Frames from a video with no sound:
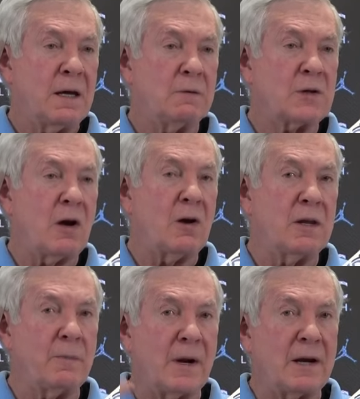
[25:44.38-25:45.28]
He was
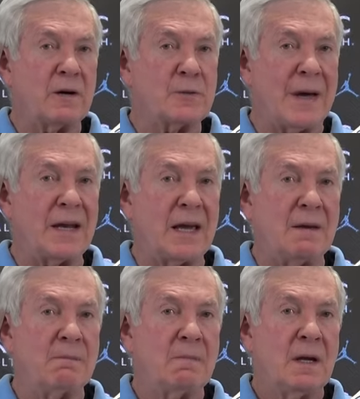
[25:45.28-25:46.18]
calling the players by
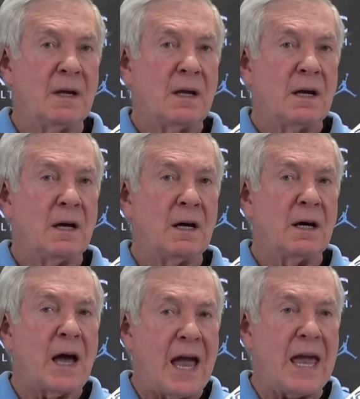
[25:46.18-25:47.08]
name
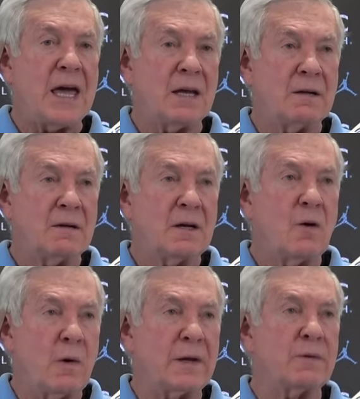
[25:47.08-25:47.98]
and
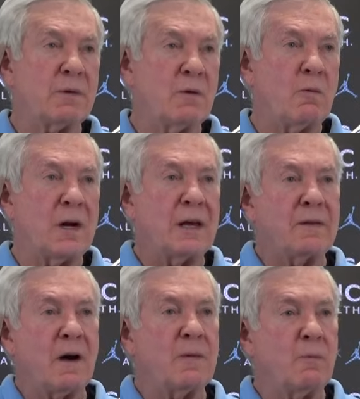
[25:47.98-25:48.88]
going through what
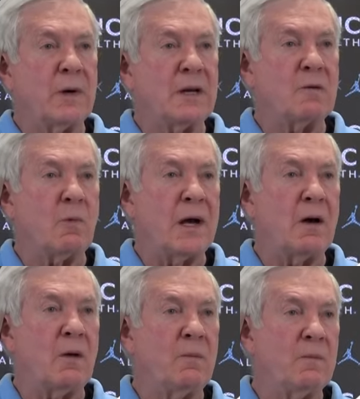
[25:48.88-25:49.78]
he thought we did
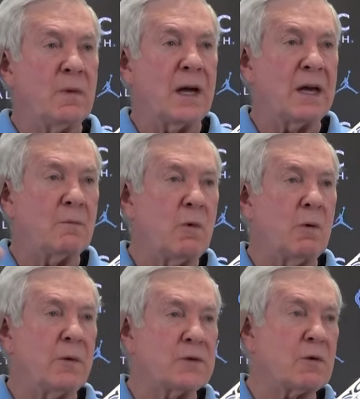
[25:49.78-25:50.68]
well and
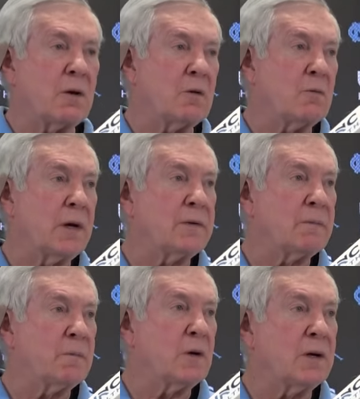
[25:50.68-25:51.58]
what we struggled
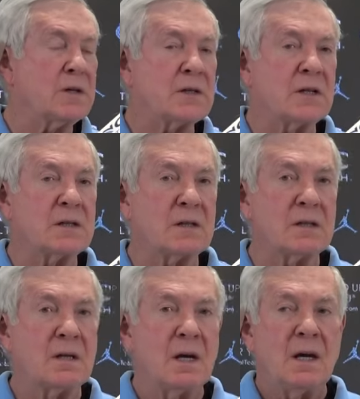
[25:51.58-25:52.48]
with during the
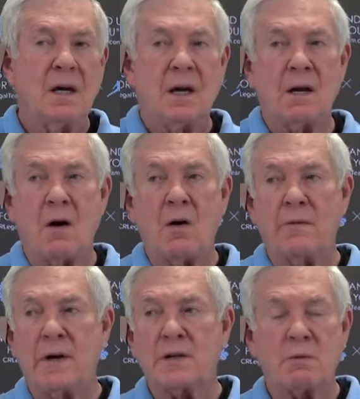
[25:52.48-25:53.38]
season. And
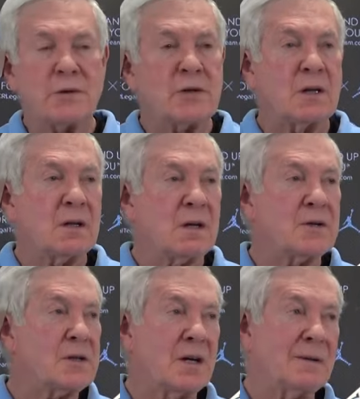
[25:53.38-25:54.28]
all of us were sitting
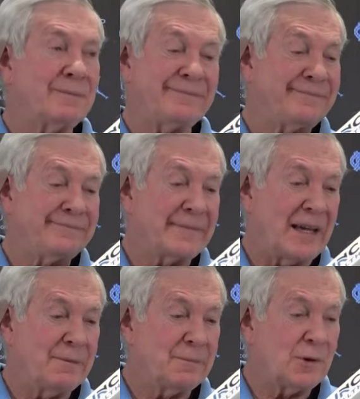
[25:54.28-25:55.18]
there saying,
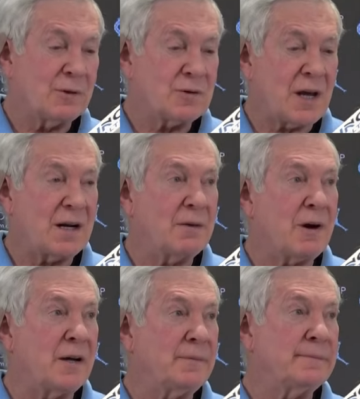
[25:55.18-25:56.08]
yeah, you're exactly
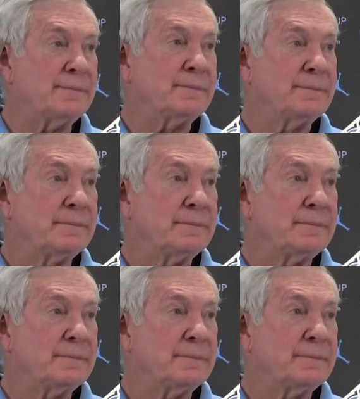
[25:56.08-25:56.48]
right.